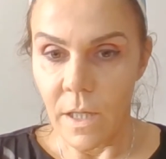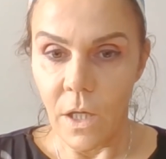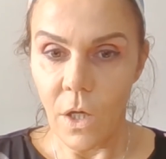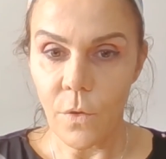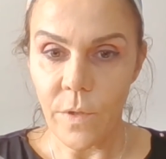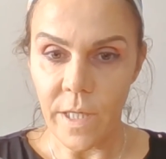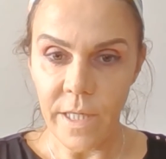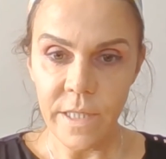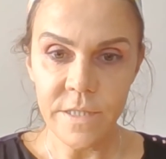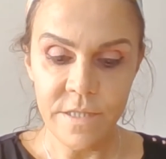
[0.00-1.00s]
All
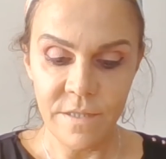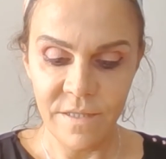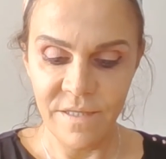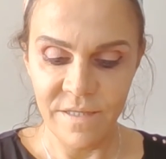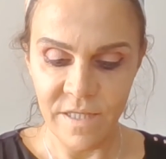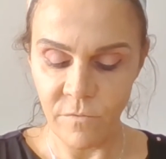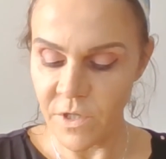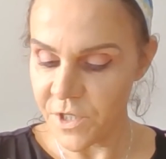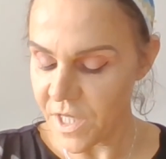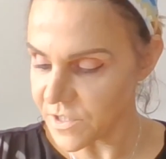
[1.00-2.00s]
right. Then we're
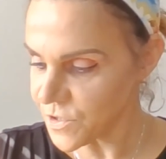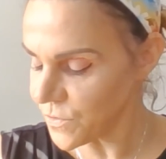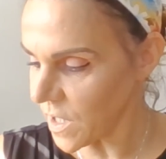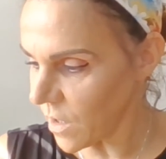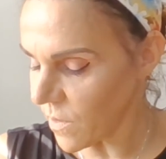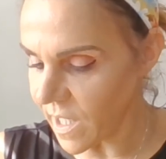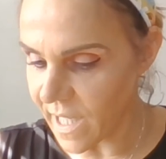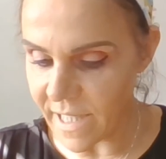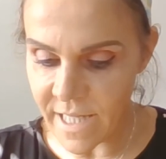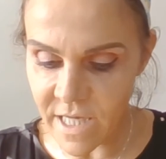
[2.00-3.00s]
gonna do our
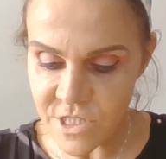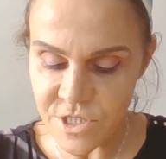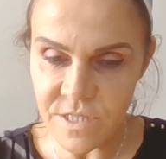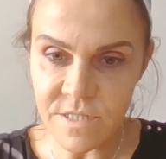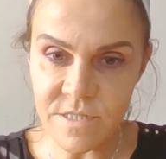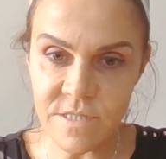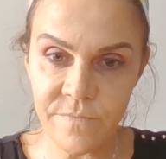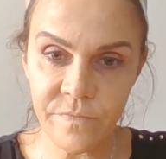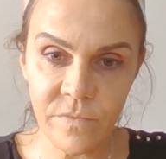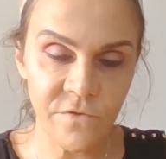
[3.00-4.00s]
eyelashes.
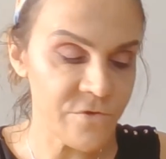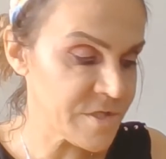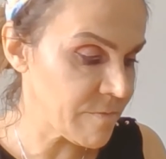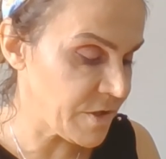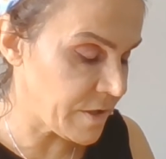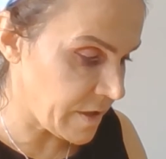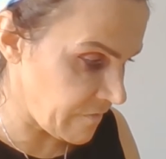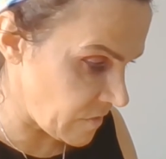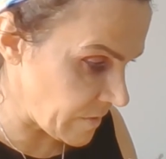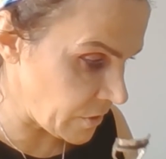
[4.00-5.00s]
First, I'm gonna
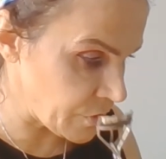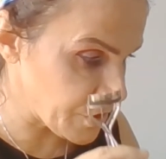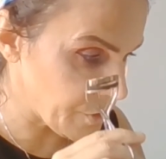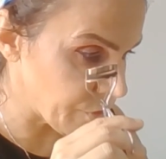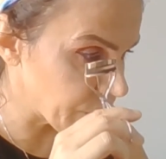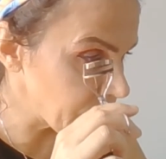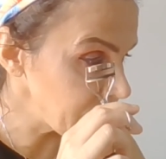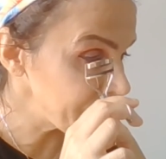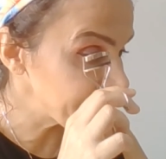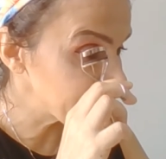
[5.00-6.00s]
give them a good curl.